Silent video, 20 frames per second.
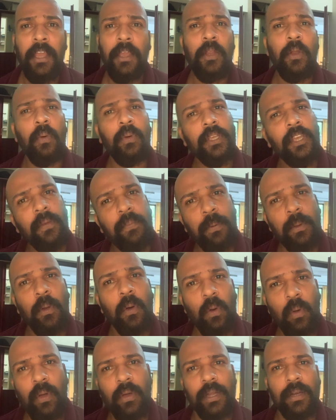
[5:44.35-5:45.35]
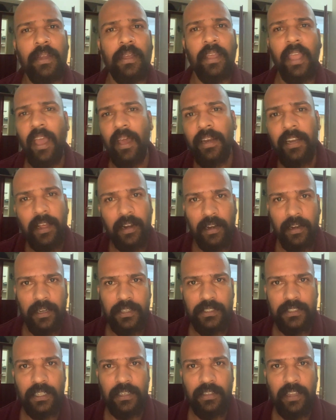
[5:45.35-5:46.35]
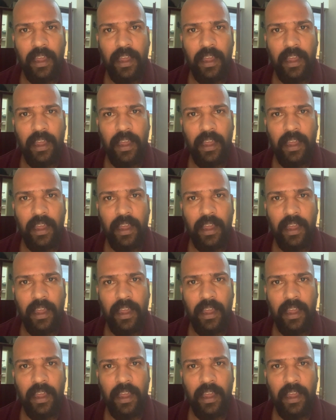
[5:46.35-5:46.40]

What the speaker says: If you look into any religion,